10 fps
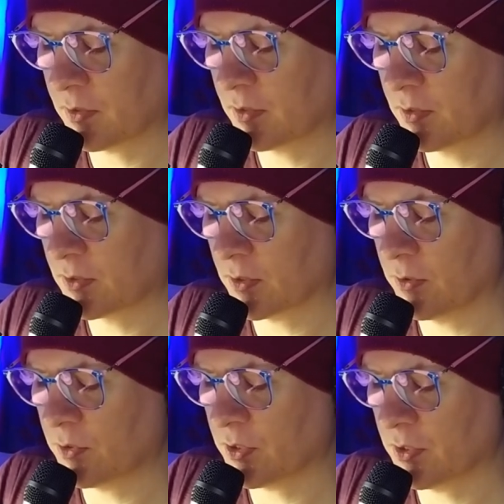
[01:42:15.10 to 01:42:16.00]

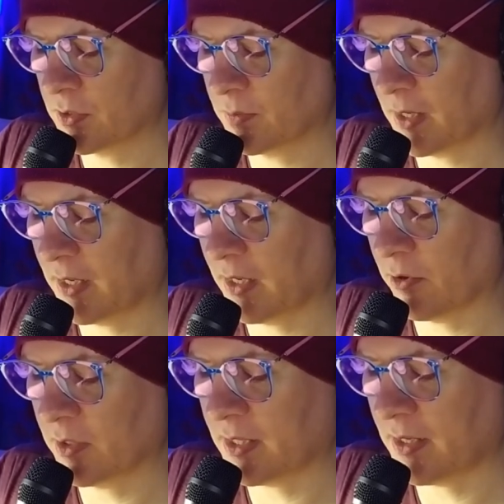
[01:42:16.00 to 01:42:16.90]
solution to my
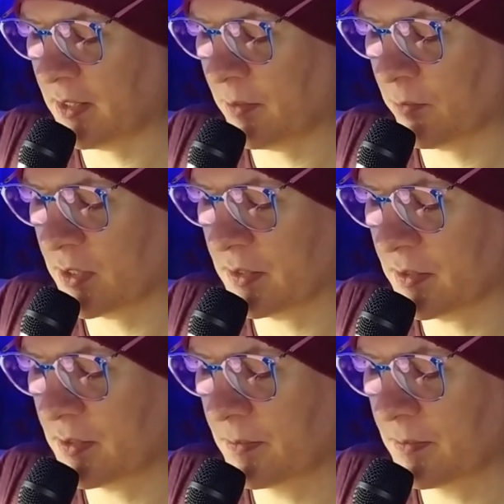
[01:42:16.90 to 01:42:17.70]
irritating presence.